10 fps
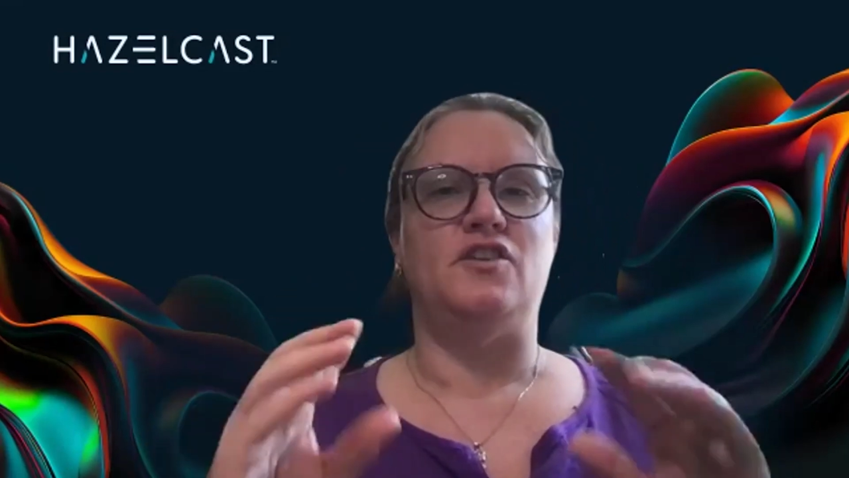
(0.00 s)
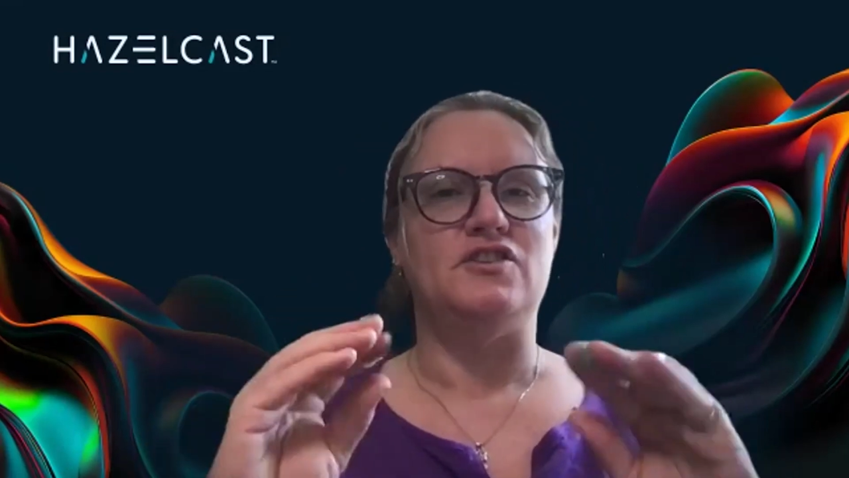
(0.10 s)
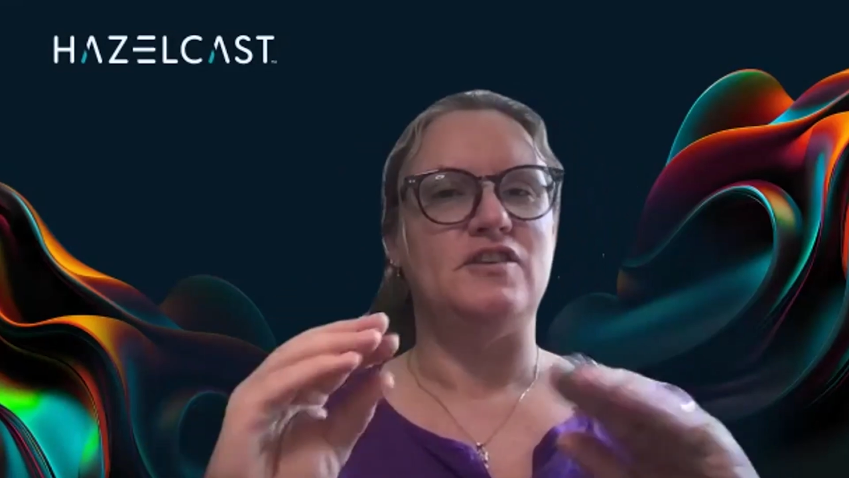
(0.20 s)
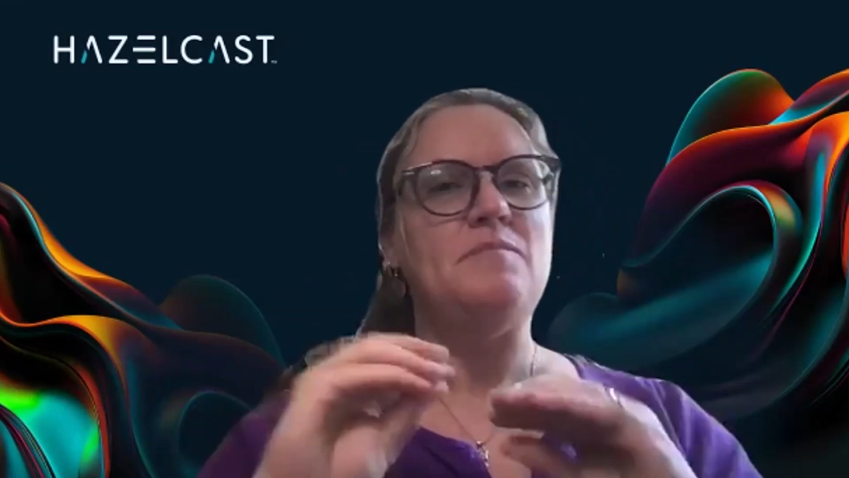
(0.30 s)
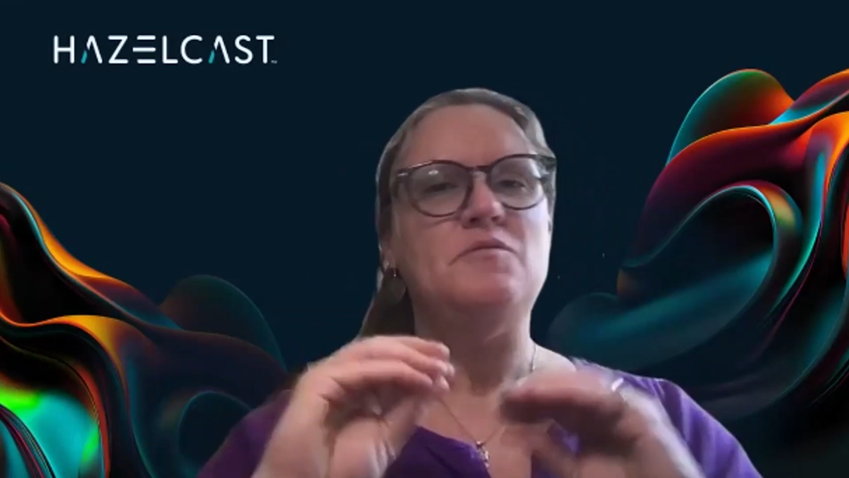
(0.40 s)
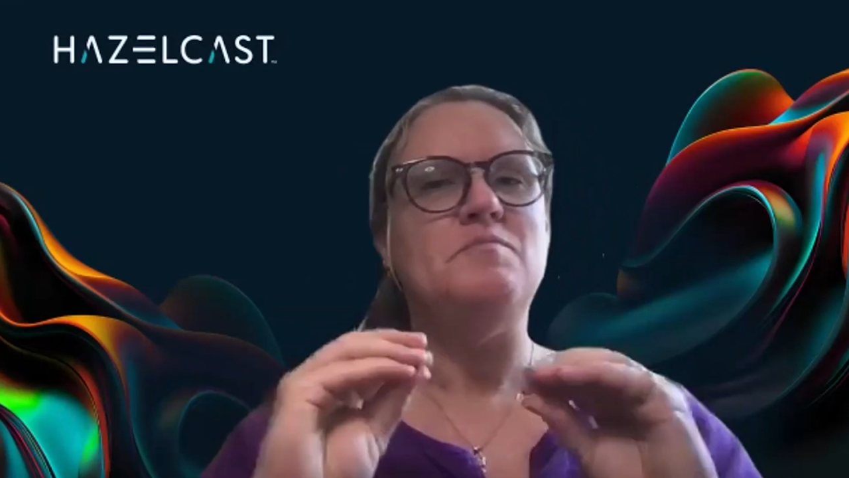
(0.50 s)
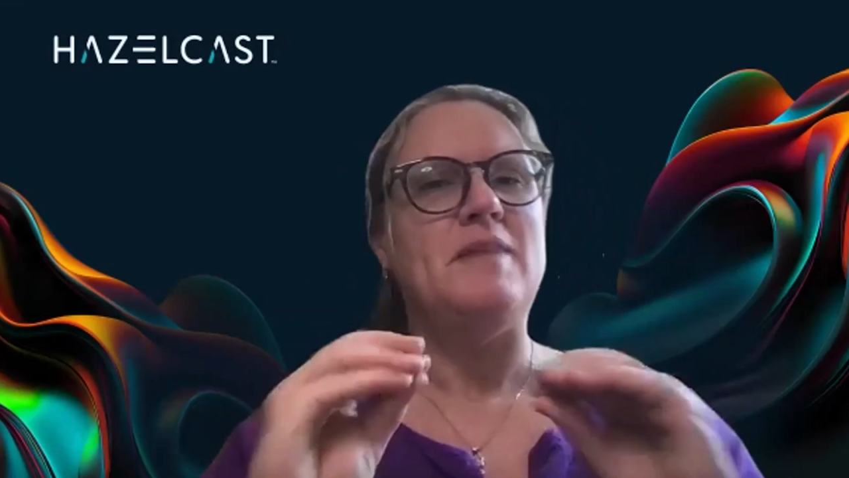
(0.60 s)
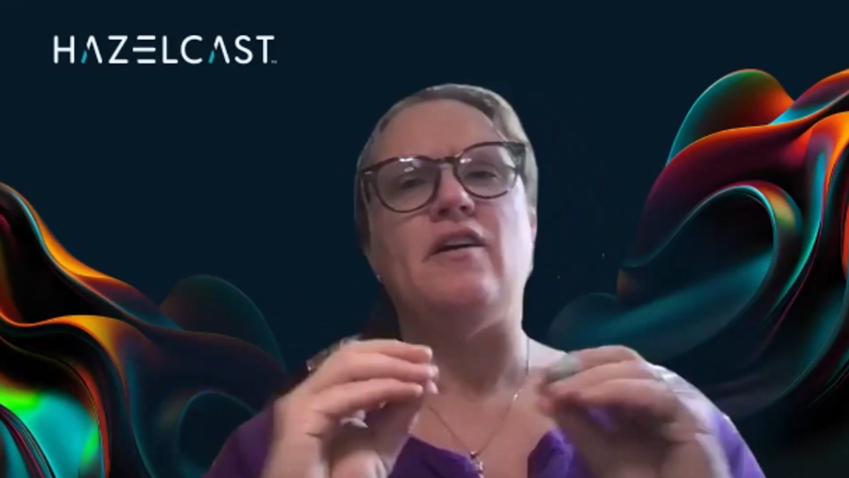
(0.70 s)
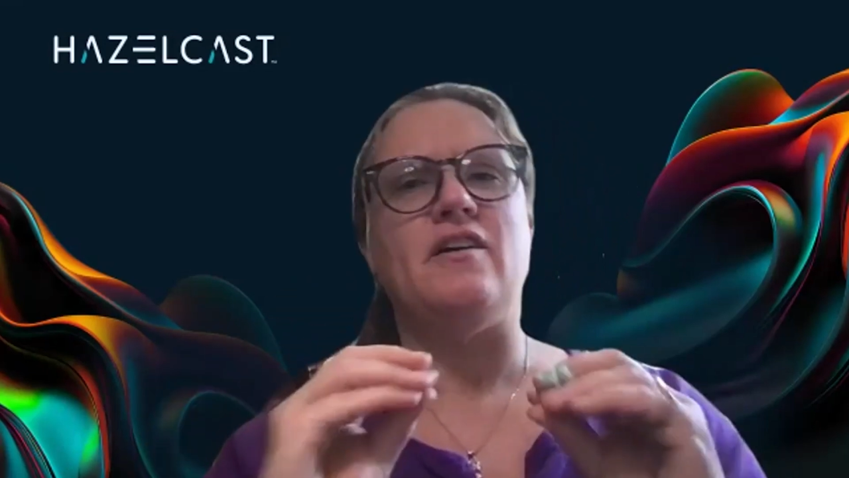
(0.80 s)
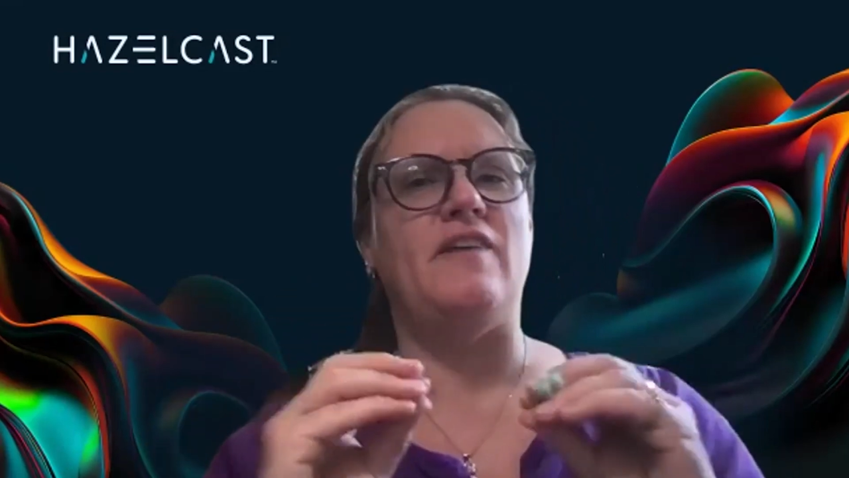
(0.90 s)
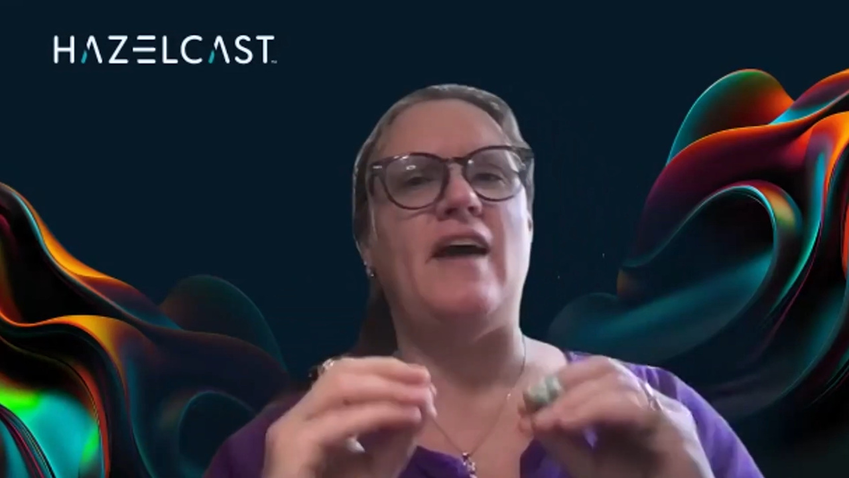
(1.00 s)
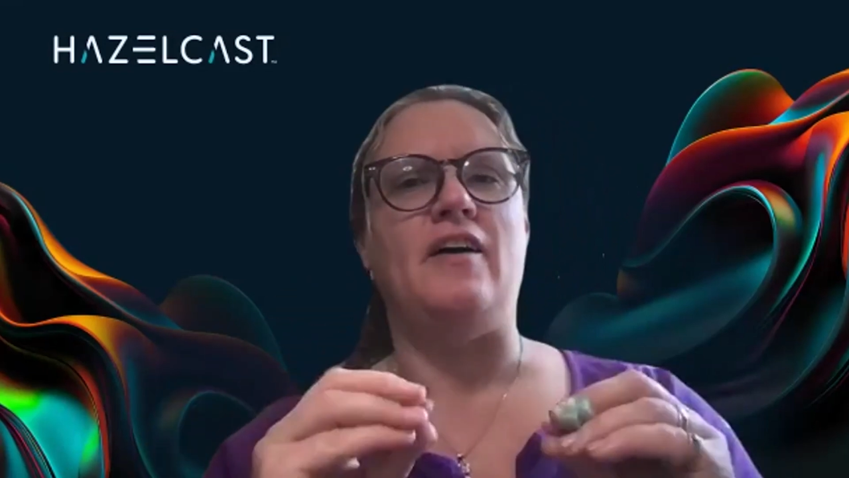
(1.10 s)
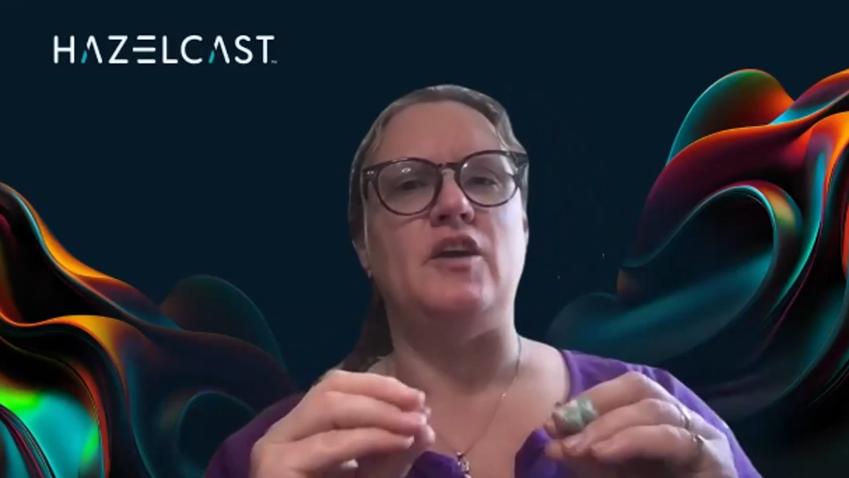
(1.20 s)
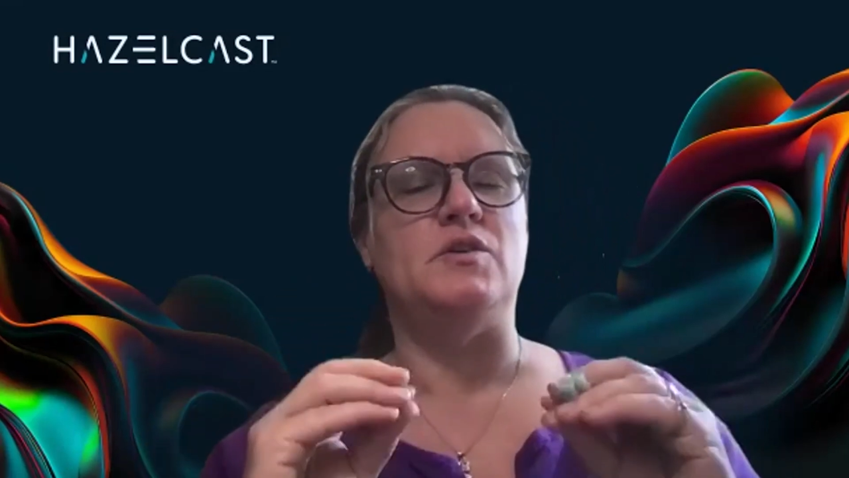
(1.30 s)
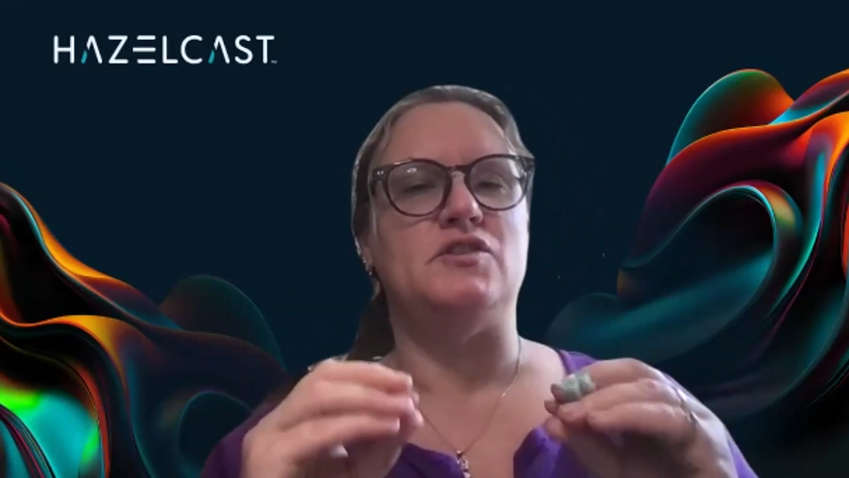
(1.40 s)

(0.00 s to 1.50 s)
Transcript: There's some numeric value